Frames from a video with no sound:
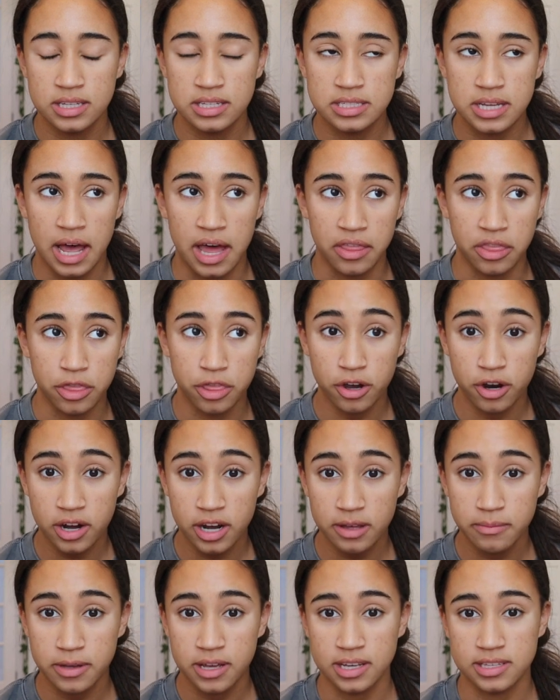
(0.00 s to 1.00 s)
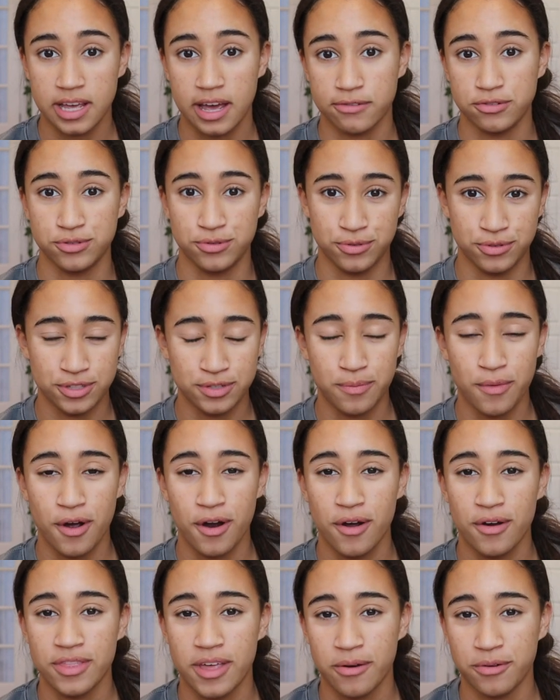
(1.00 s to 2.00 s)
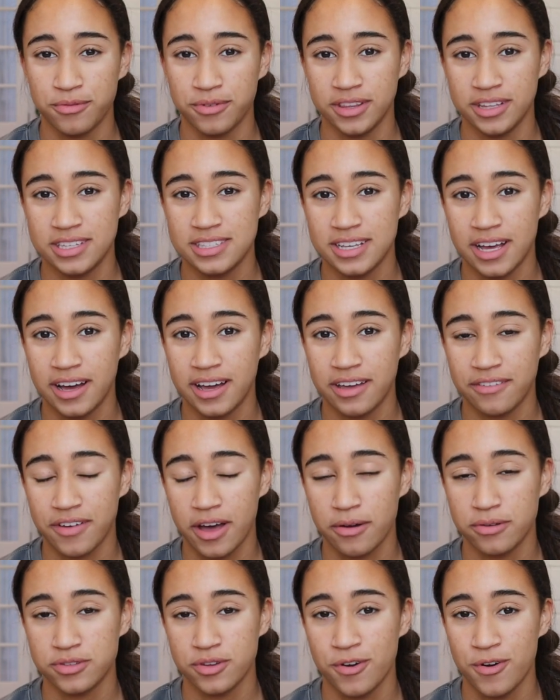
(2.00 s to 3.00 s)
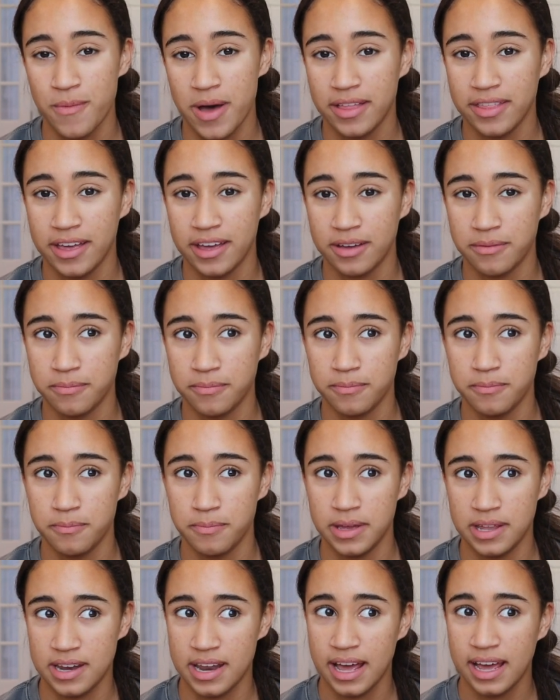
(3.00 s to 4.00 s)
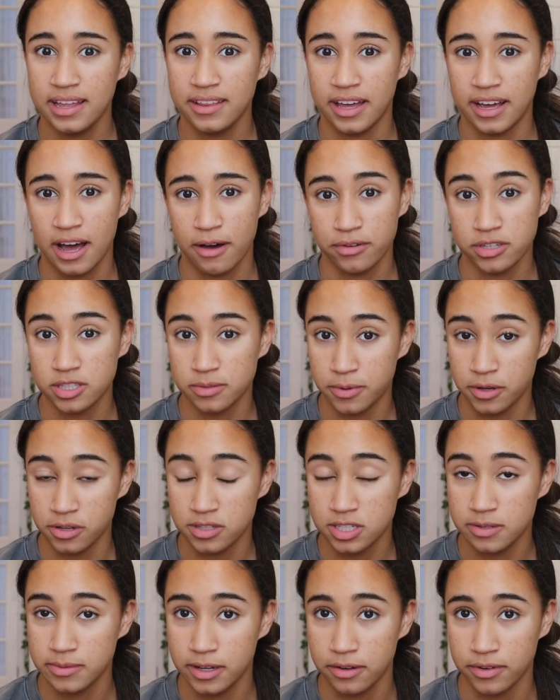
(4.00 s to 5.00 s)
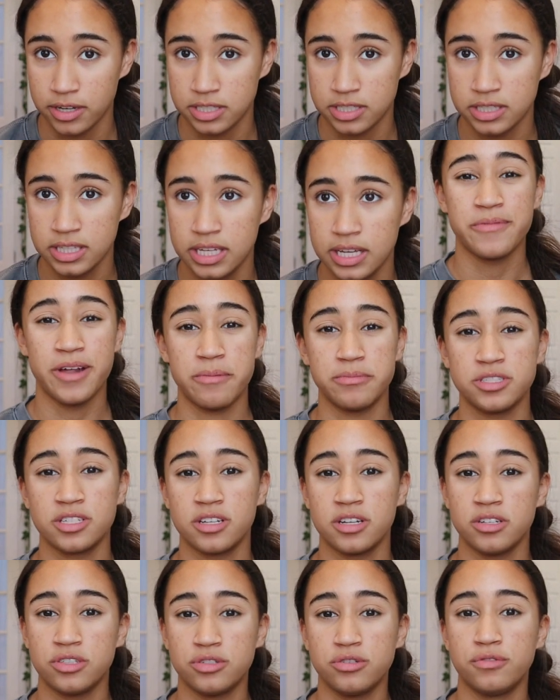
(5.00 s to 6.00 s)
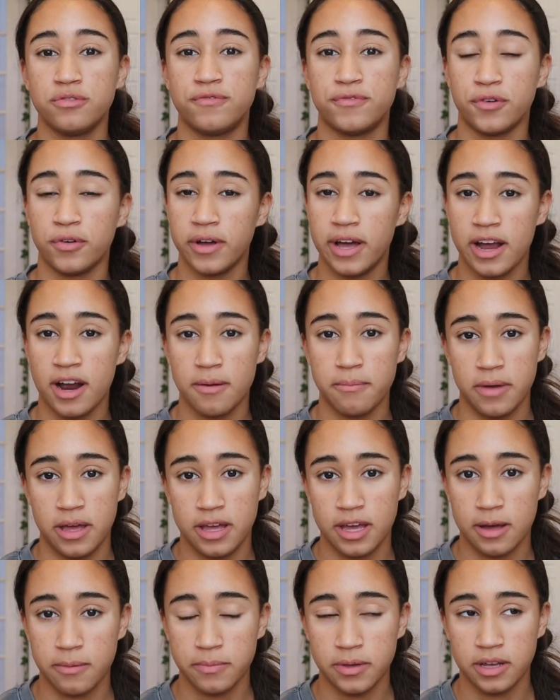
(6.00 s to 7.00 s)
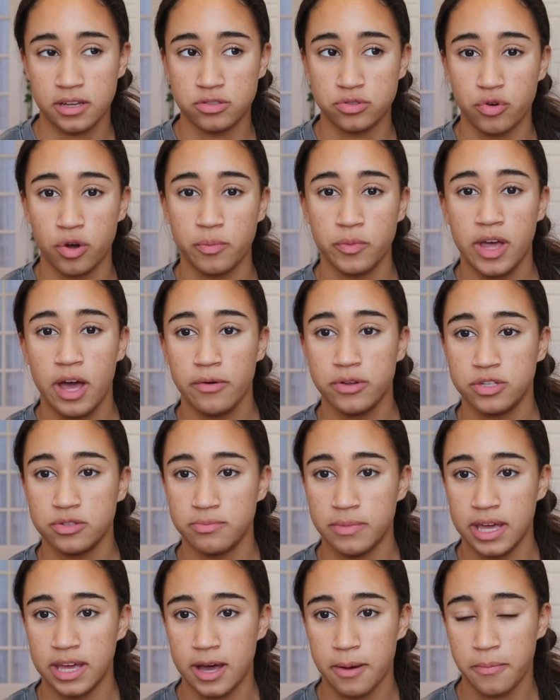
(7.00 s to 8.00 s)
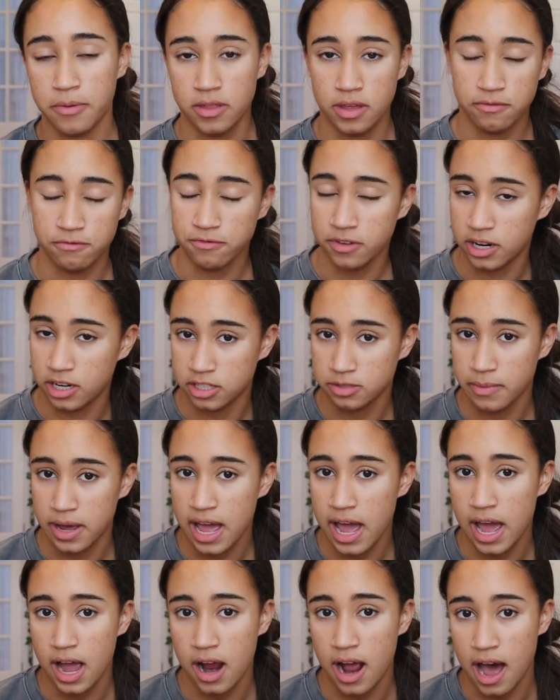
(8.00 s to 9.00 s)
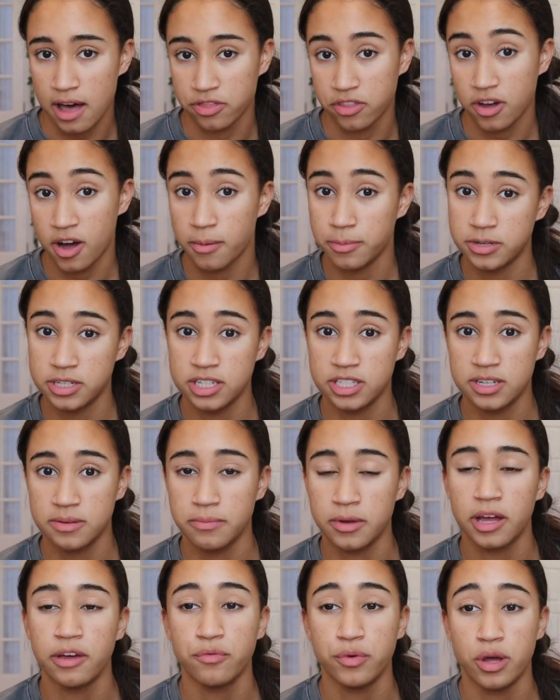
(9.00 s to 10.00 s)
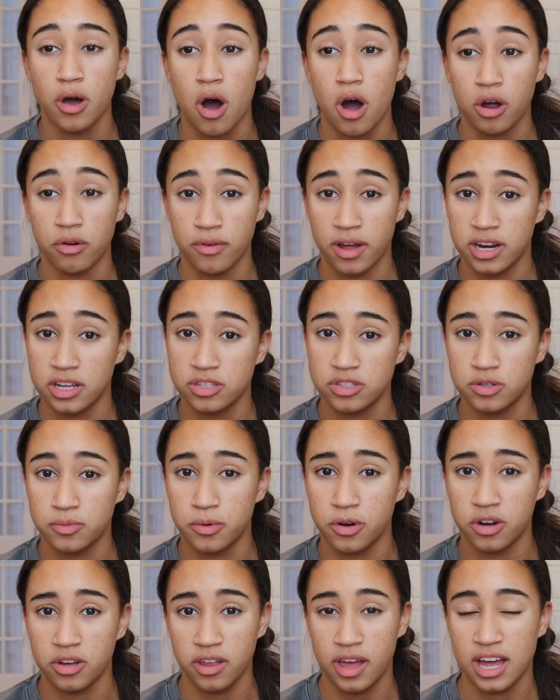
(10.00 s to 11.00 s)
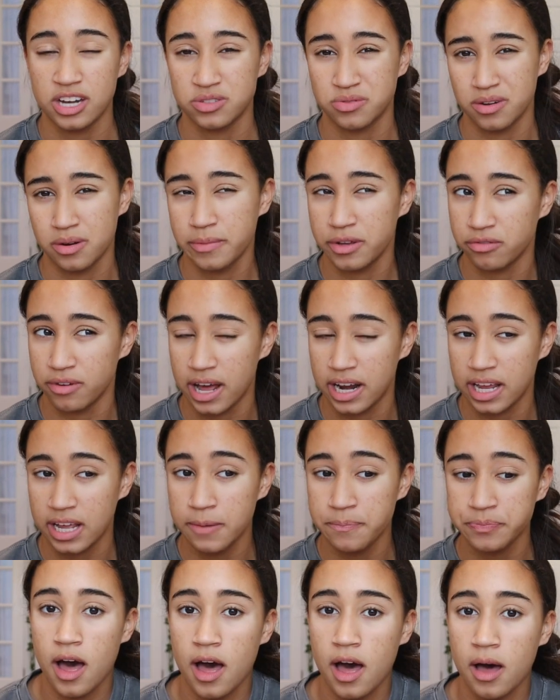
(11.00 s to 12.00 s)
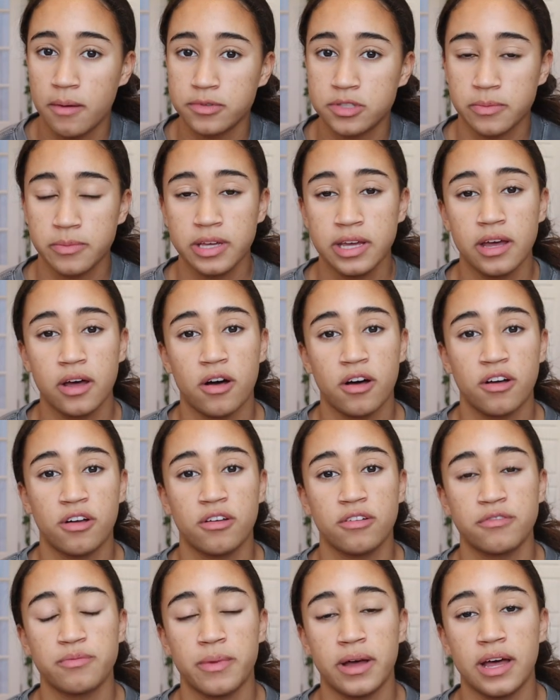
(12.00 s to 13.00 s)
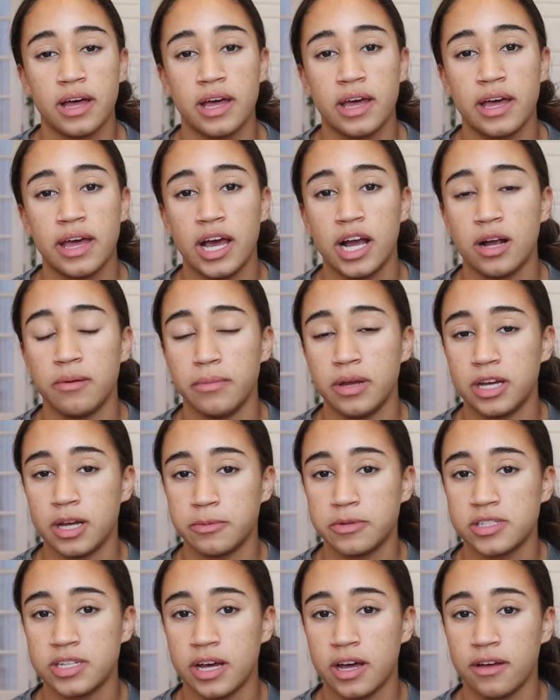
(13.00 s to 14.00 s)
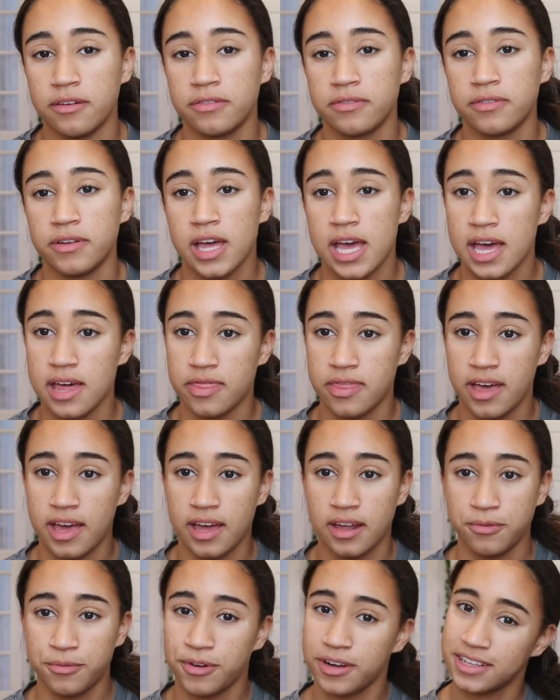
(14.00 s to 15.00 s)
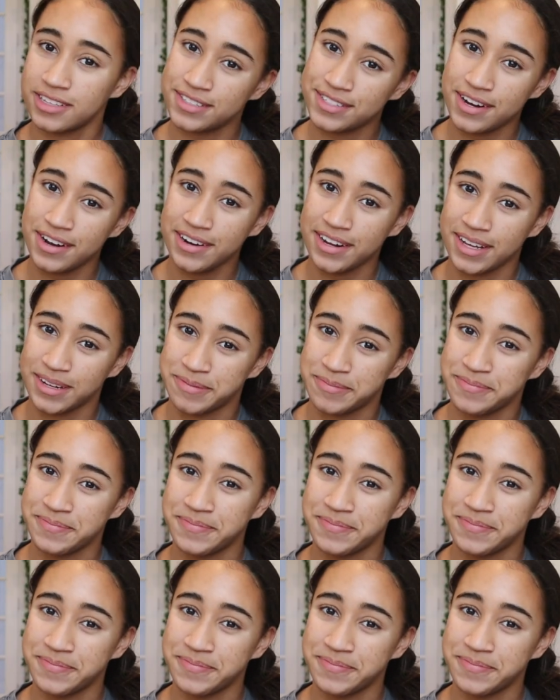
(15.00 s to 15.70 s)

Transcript: 10.30 because I have school tomorrow and that would really suck if I was home at like midnight like I was supposed to be originally. But I'm just gonna do full hair and makeup because normally I would do makeup and then finish my hair at the competition. But if we are running super early, I just wanna be ready. Um, so let me get all of my hair and makeup stuff and then we'll get started.